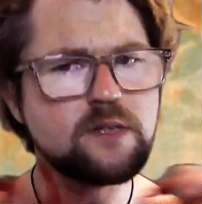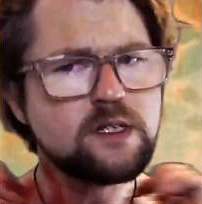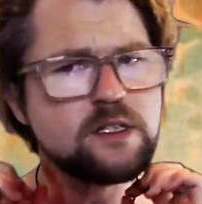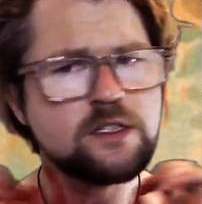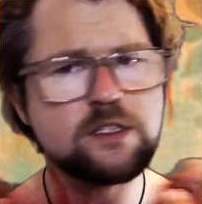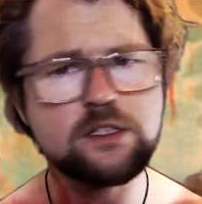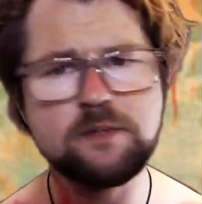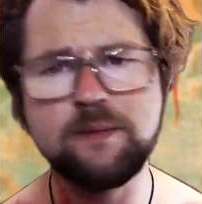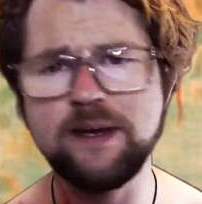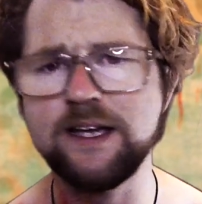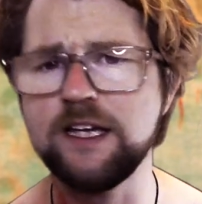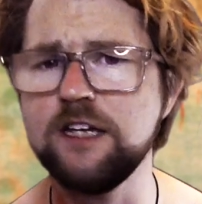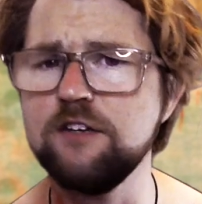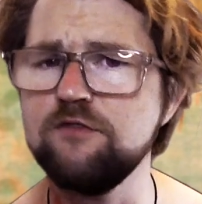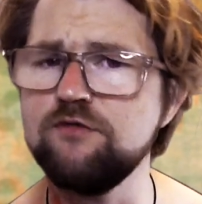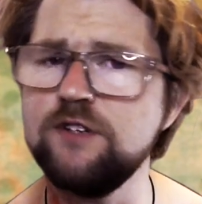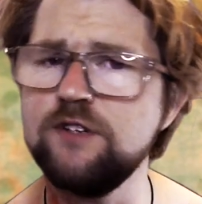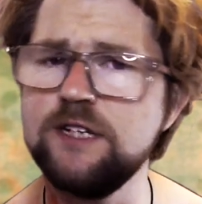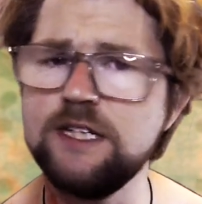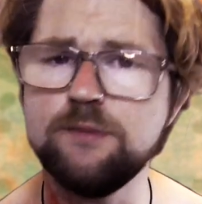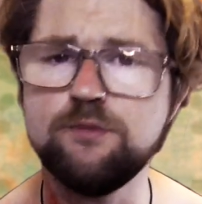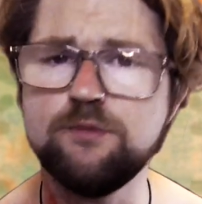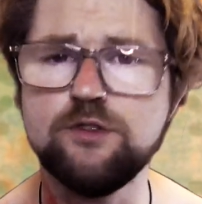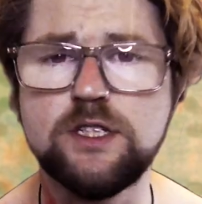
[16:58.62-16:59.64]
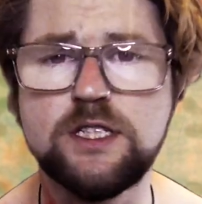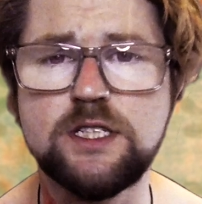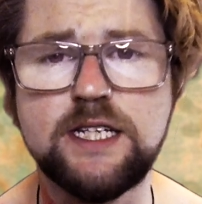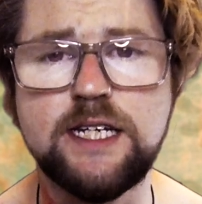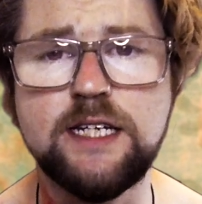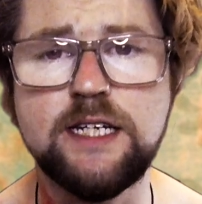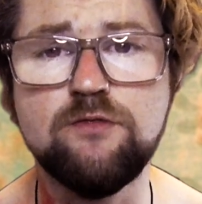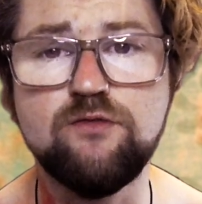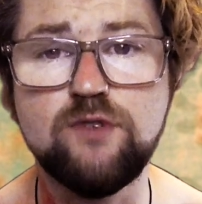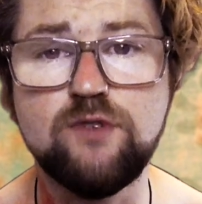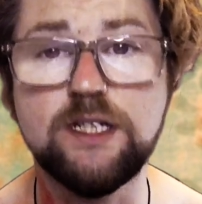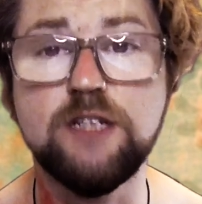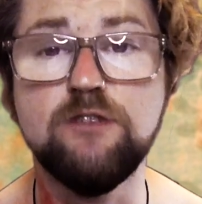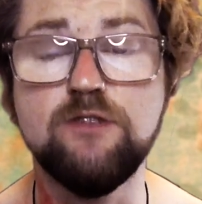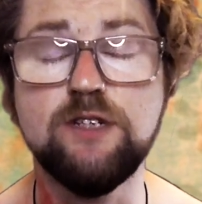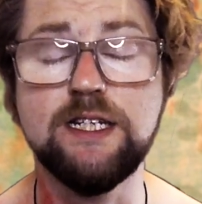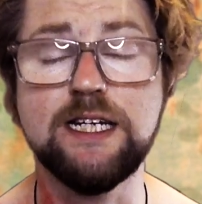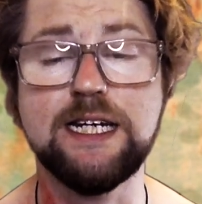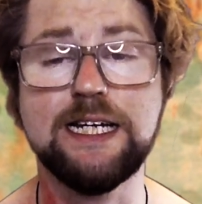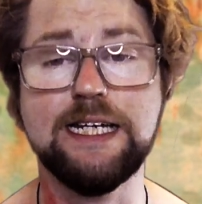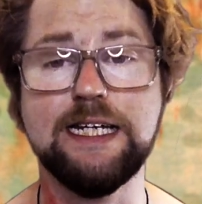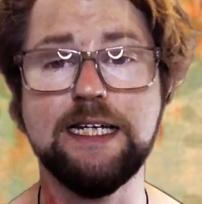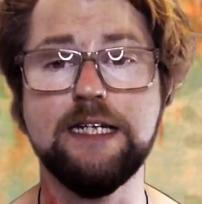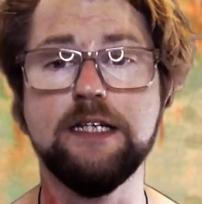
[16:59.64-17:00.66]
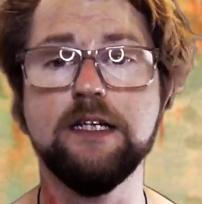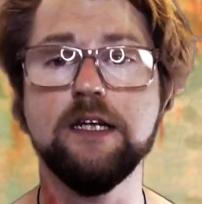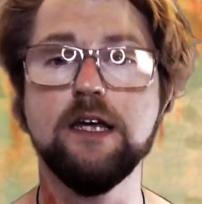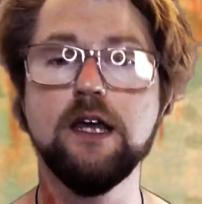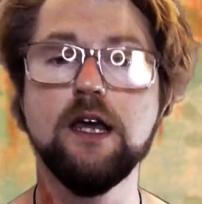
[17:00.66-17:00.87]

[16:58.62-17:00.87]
to make it really pristine, really clean.